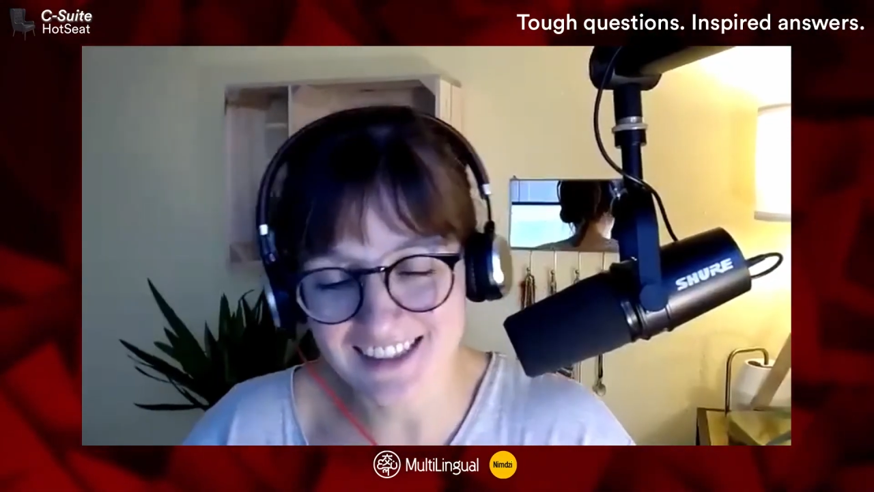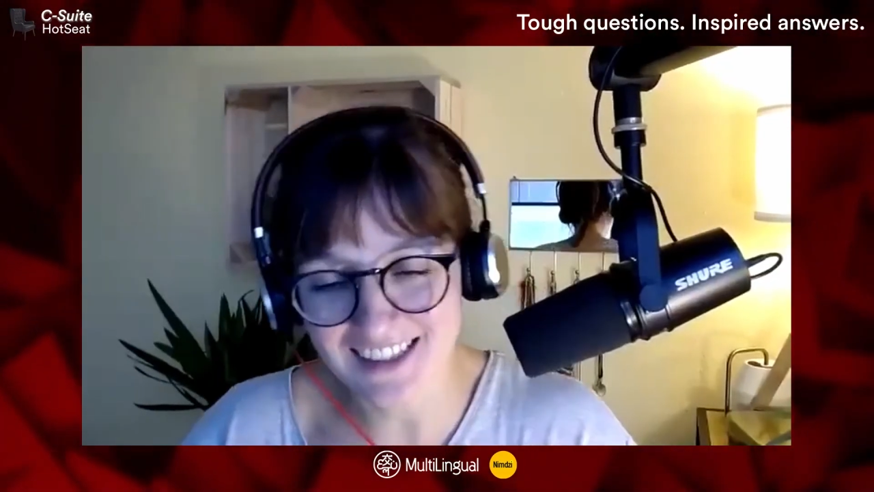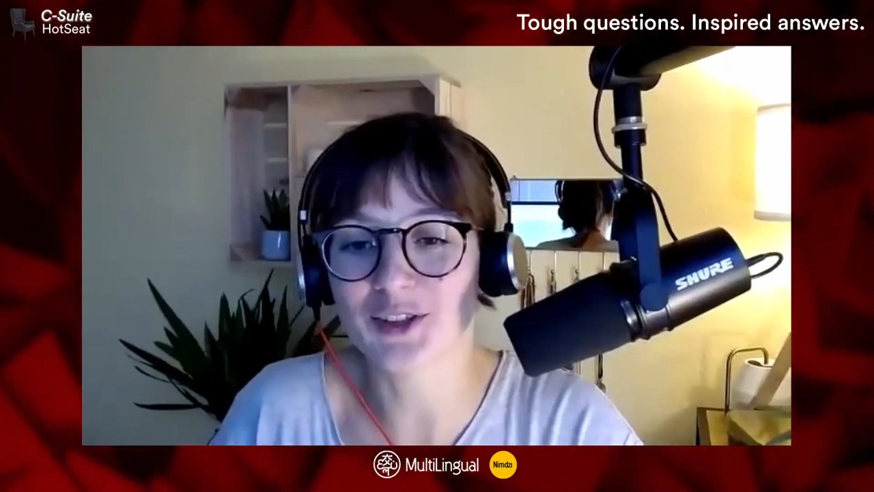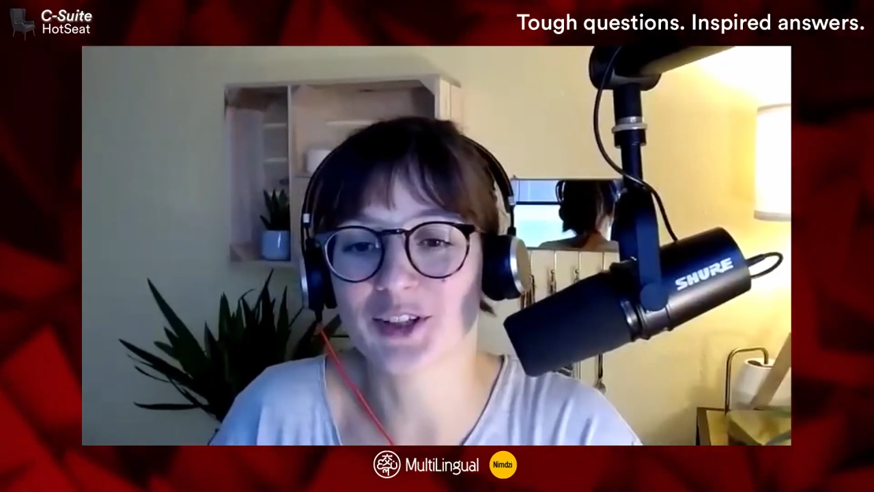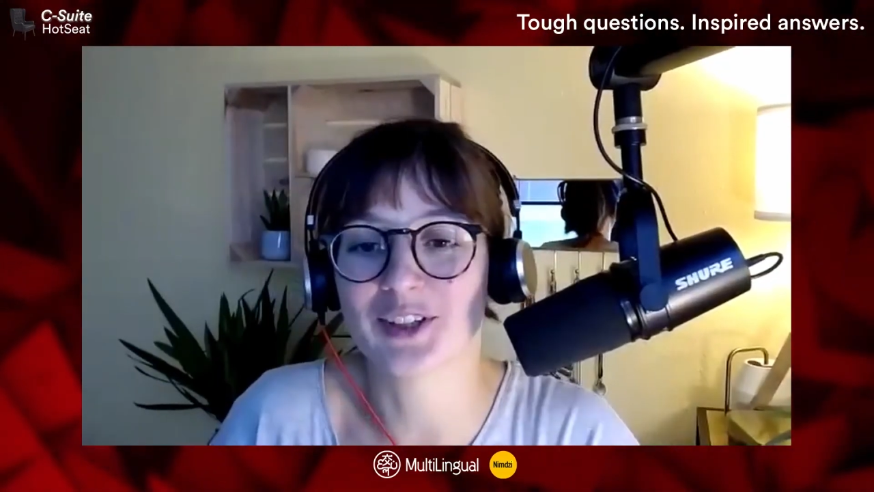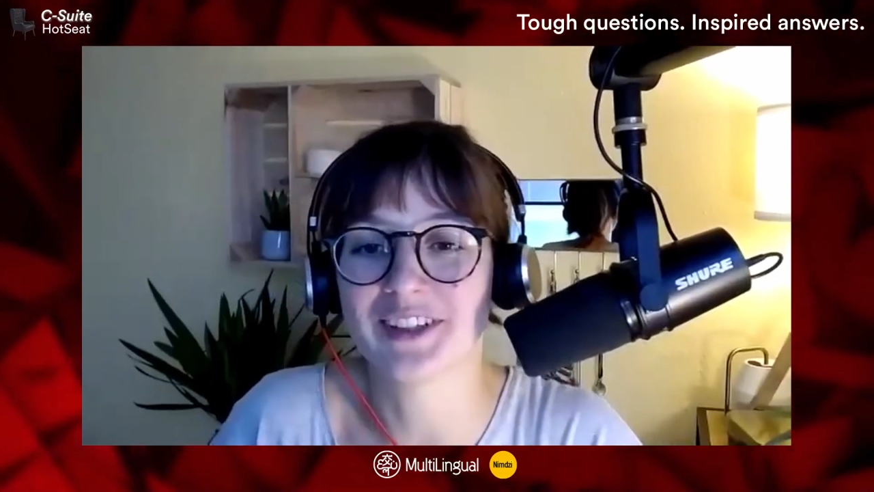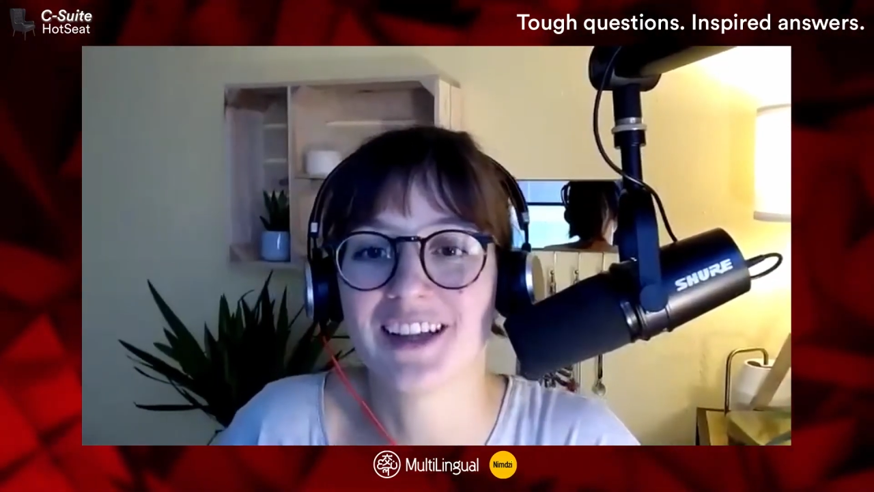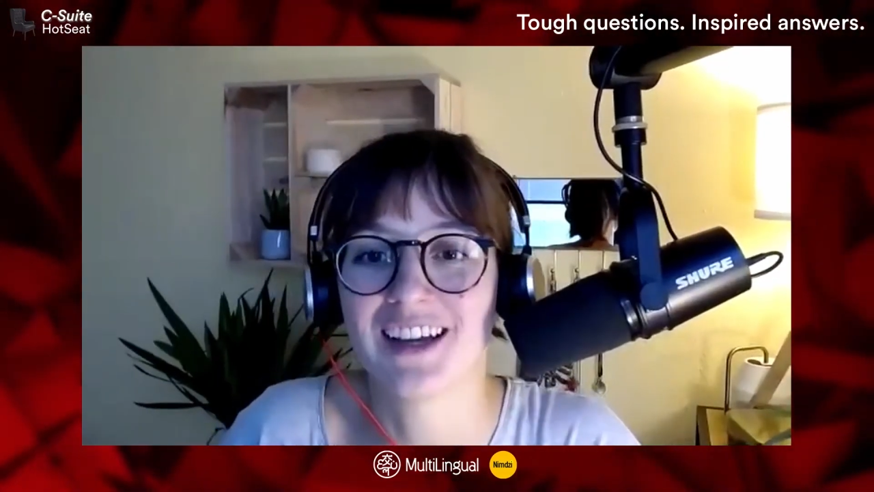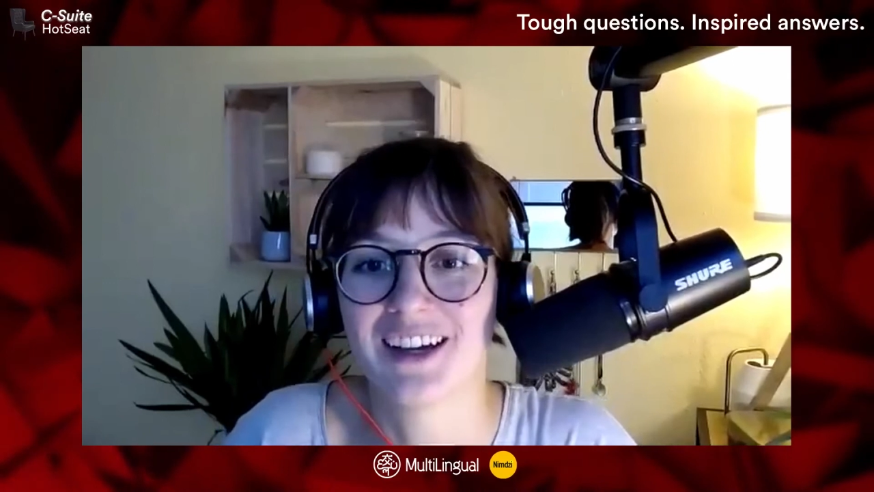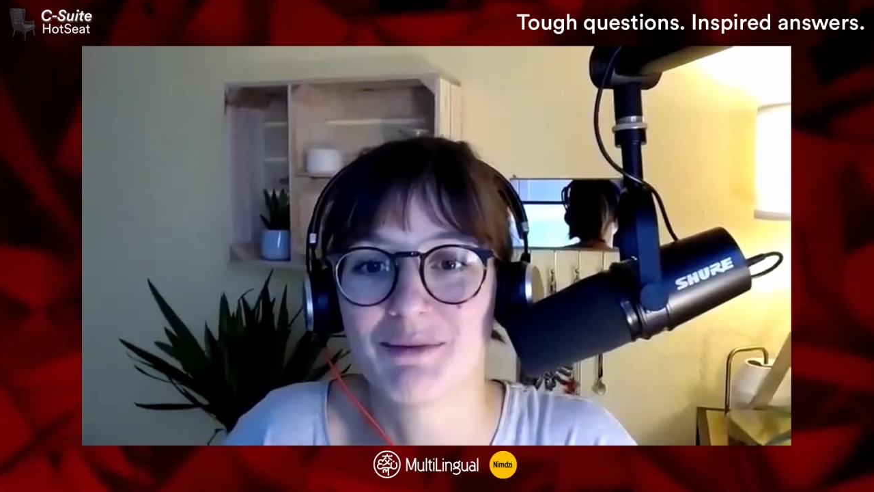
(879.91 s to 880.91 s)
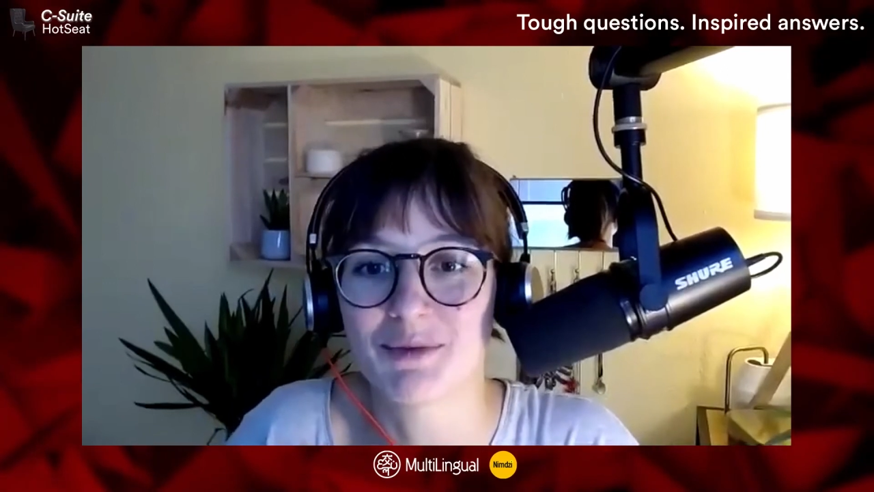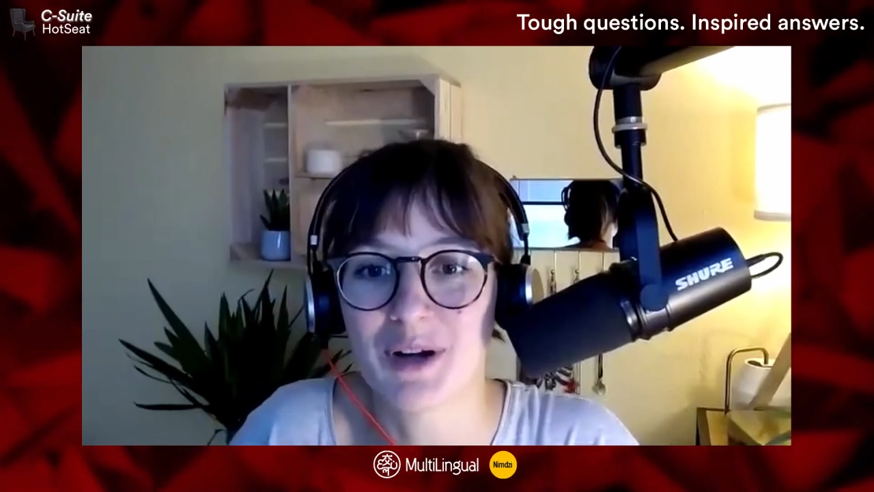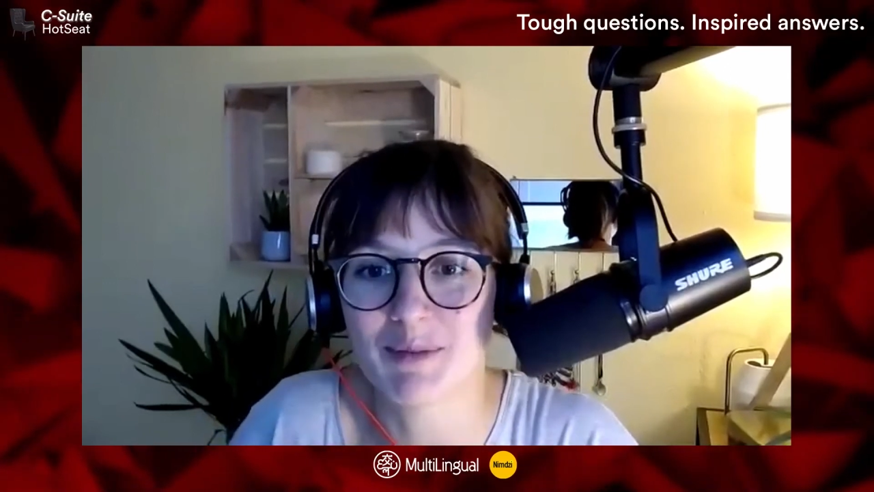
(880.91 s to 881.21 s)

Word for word: full circle um,